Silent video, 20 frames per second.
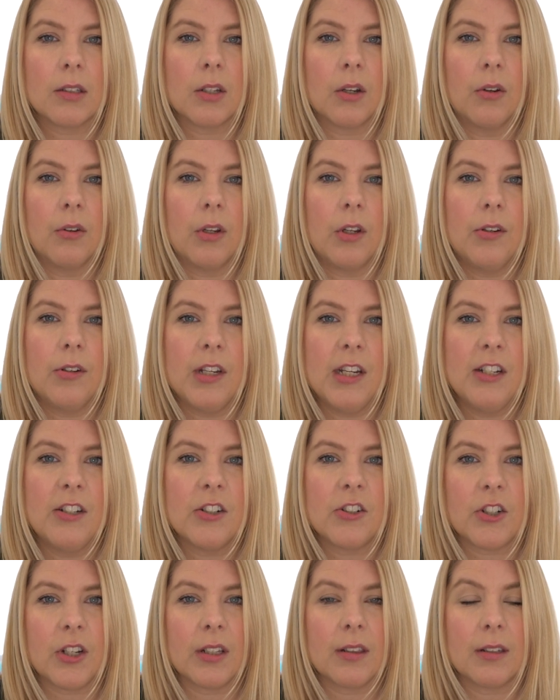So you need
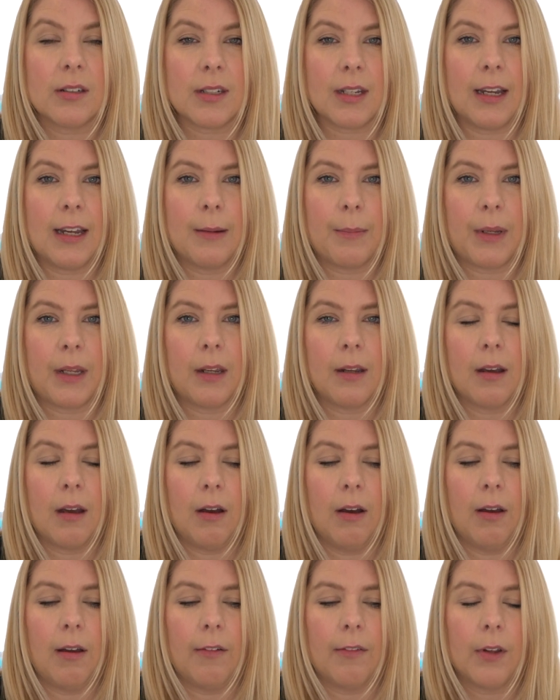to check the timing
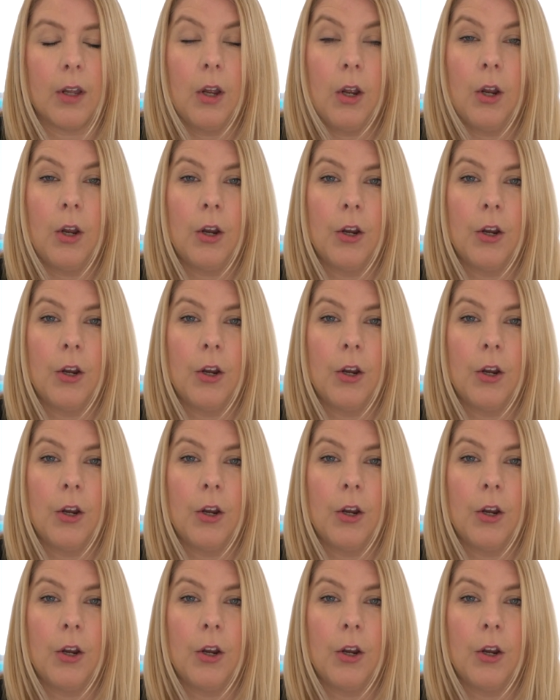of